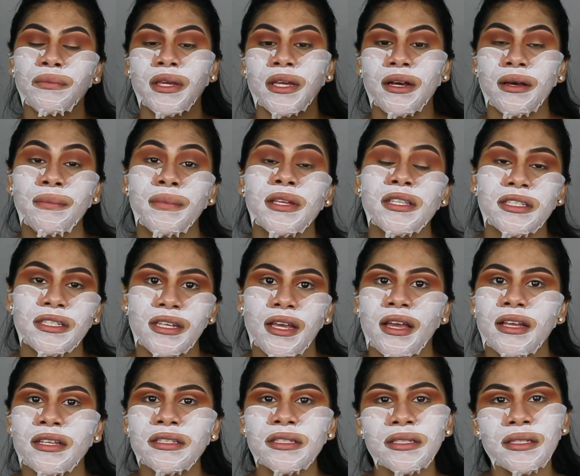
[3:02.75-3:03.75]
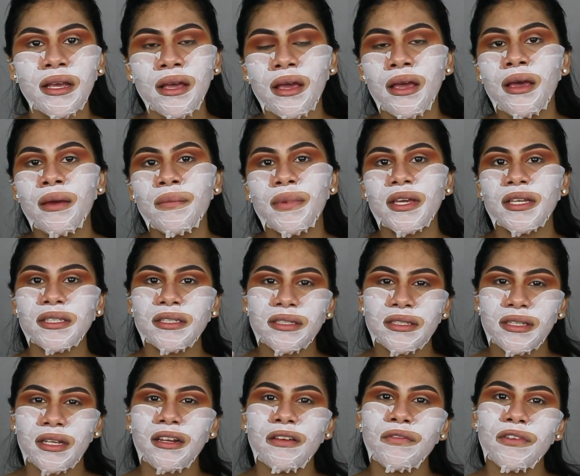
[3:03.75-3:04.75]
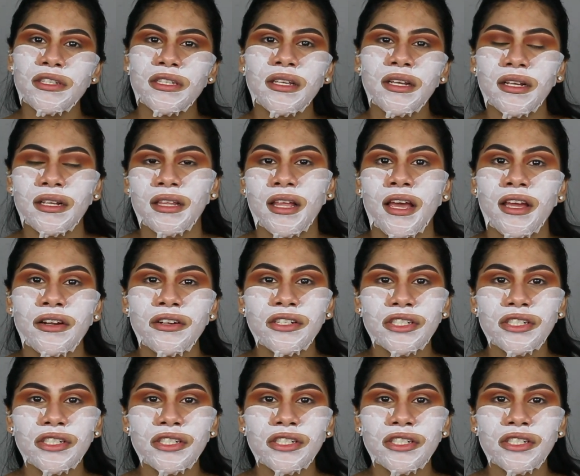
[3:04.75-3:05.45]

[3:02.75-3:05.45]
become intense, because instead of using a lighter